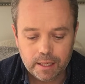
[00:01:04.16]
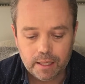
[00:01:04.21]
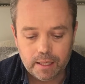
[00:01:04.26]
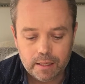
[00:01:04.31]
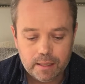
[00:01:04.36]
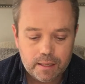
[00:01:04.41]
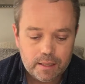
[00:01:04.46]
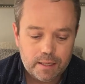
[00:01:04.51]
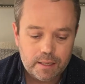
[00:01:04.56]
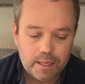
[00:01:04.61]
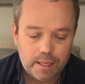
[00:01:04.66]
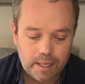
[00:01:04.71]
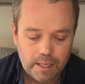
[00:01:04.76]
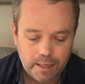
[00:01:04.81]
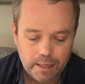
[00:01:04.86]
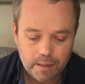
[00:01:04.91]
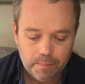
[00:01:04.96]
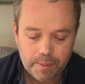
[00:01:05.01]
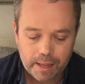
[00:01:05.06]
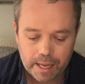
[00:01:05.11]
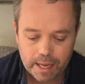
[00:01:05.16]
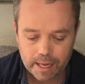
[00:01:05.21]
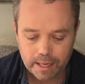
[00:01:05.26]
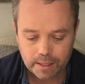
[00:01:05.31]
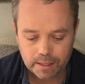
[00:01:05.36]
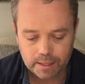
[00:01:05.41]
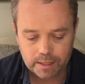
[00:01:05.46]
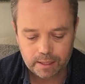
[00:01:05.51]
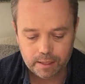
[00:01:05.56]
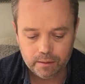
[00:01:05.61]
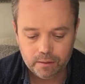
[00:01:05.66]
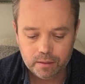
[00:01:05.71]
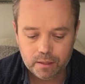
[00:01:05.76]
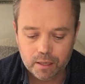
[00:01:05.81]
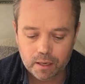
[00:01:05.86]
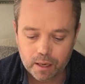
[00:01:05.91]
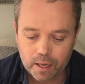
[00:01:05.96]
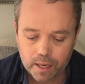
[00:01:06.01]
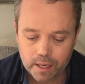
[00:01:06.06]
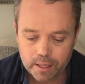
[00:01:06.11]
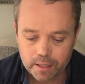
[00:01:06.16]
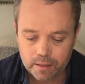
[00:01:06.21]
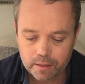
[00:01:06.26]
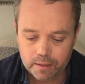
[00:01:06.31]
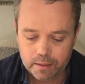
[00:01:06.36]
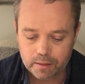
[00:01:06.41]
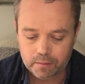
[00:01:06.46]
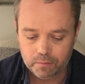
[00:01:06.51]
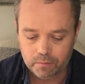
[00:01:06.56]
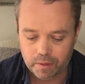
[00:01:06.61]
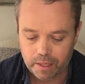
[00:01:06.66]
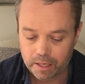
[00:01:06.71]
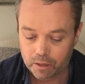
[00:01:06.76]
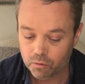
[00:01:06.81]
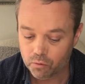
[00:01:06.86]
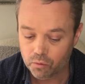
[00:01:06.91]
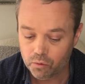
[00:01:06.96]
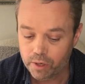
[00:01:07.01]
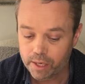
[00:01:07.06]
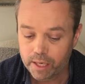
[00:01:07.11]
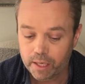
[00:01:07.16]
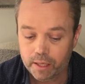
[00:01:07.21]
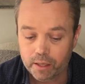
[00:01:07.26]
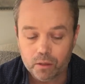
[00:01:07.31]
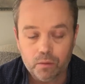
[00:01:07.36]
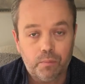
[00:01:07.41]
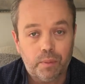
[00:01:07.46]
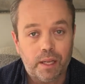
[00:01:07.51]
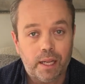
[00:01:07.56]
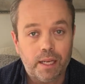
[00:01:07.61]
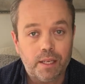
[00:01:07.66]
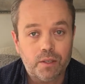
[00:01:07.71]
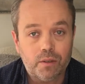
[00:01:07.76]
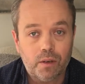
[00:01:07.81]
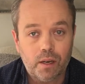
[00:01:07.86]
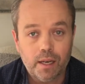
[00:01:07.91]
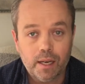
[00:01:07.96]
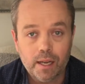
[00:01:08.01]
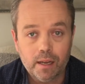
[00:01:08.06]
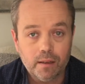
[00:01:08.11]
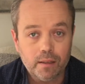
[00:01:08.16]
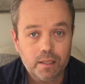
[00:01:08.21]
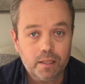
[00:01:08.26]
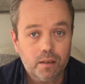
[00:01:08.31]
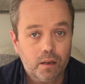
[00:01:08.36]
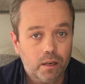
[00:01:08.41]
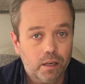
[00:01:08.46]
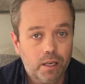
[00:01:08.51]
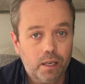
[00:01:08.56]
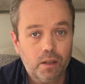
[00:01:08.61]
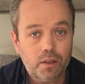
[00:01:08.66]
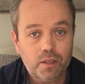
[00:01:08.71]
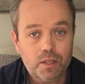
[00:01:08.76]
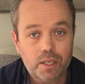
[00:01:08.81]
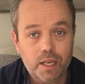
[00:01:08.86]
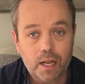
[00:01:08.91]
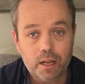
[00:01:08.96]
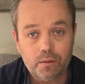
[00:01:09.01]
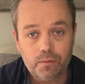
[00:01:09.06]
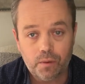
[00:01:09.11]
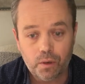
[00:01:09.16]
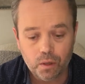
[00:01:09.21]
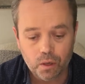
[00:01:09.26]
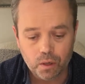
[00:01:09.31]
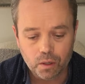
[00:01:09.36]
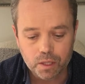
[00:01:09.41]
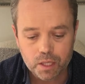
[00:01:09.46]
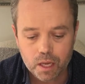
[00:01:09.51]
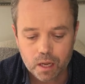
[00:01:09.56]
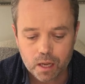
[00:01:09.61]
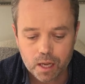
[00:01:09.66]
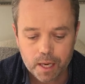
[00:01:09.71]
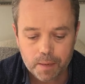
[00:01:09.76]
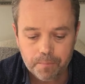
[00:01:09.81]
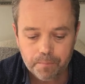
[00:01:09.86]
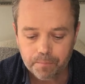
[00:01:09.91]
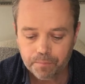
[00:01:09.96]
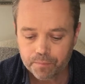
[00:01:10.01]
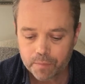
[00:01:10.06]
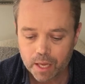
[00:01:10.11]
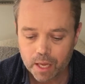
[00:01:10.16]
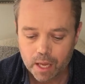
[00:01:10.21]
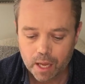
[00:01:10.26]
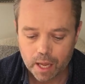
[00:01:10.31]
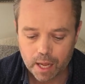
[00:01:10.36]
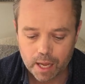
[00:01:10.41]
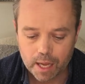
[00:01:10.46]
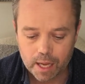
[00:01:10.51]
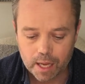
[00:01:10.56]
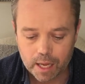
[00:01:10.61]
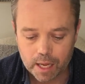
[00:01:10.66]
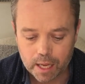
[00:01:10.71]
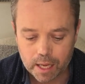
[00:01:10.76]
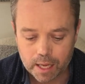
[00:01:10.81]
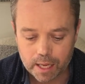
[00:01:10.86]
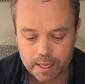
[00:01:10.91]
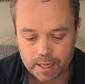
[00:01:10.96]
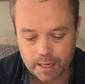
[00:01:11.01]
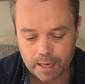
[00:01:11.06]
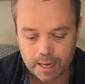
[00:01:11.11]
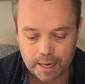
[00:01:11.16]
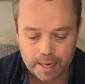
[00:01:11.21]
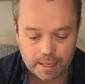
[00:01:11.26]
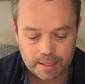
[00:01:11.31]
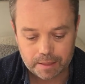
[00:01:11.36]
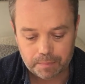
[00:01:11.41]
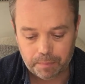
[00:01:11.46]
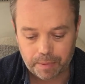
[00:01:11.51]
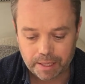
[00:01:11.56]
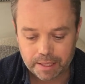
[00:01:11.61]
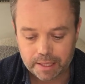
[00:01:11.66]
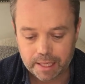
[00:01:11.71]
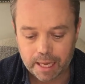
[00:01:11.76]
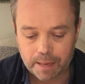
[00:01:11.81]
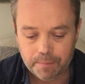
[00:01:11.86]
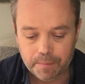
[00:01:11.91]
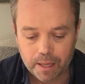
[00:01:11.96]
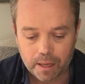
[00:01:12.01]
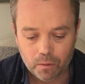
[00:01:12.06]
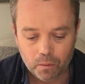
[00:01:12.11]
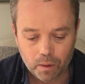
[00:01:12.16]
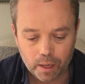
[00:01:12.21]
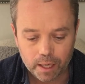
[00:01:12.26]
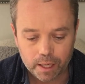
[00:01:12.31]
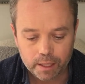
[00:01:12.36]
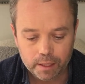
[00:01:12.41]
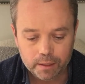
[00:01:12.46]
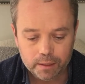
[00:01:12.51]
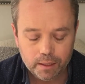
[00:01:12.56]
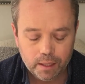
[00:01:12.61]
is, in the bag, sealed tight, is in a really good place right now. It's not going to go stale for a long time, and it's best kept that way.